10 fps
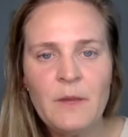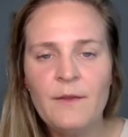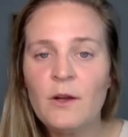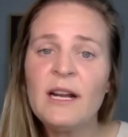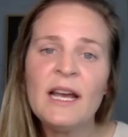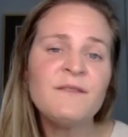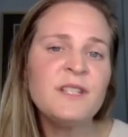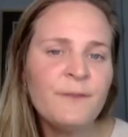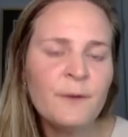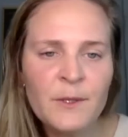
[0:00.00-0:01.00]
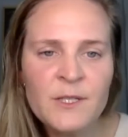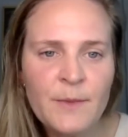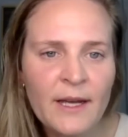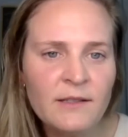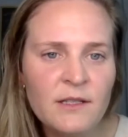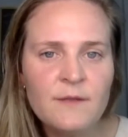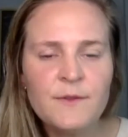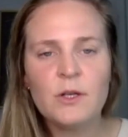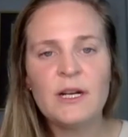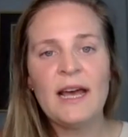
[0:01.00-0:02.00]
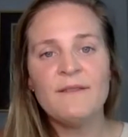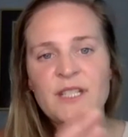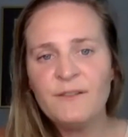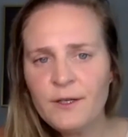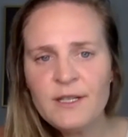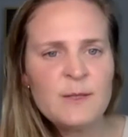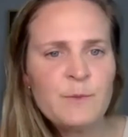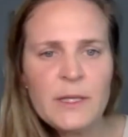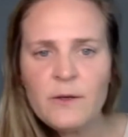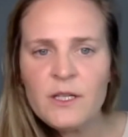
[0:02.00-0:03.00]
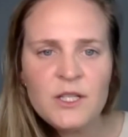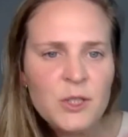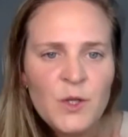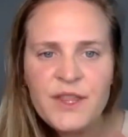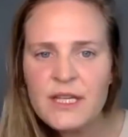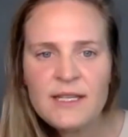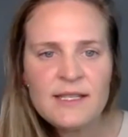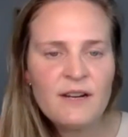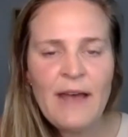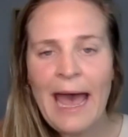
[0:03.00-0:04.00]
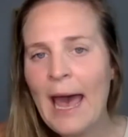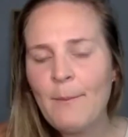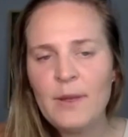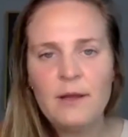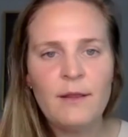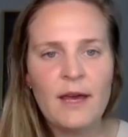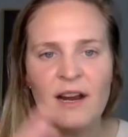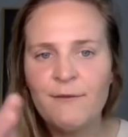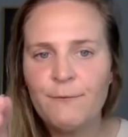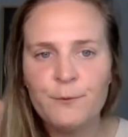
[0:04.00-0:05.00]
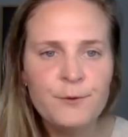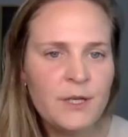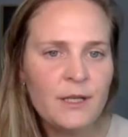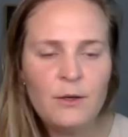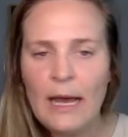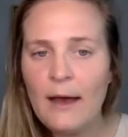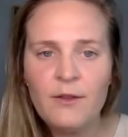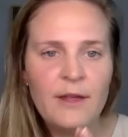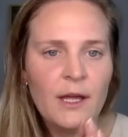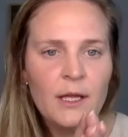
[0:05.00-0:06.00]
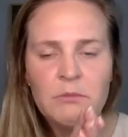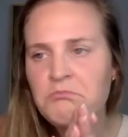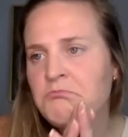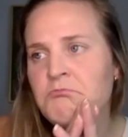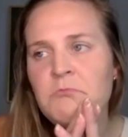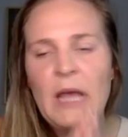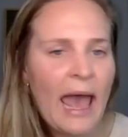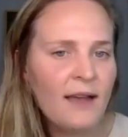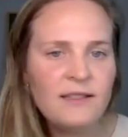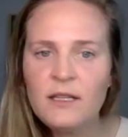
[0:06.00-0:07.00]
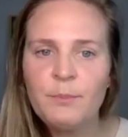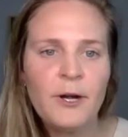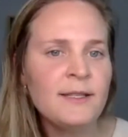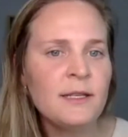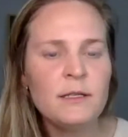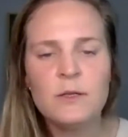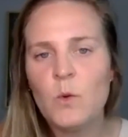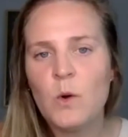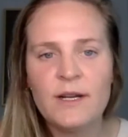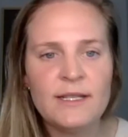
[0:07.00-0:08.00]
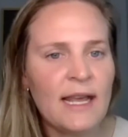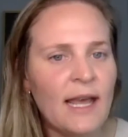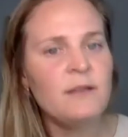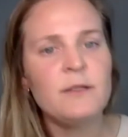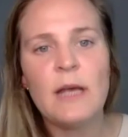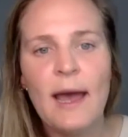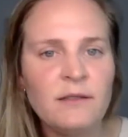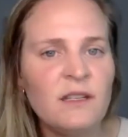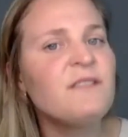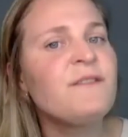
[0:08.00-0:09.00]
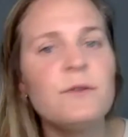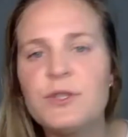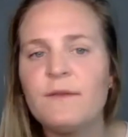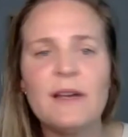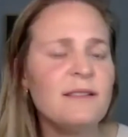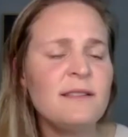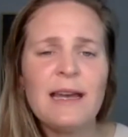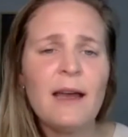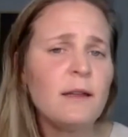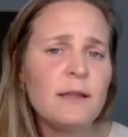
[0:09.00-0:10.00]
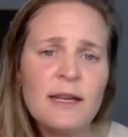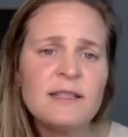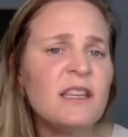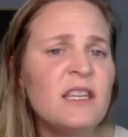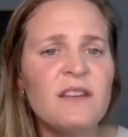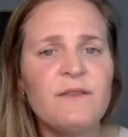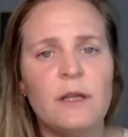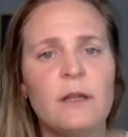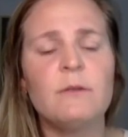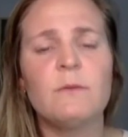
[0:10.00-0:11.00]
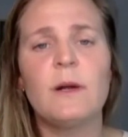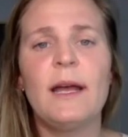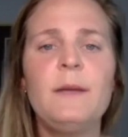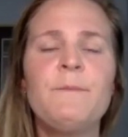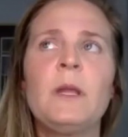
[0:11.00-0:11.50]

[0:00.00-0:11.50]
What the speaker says: And they're going to have different perspectives. They're going to have different experiential things that have happened that have rooted how they act in the present or intend to act in the future. That is a given, right?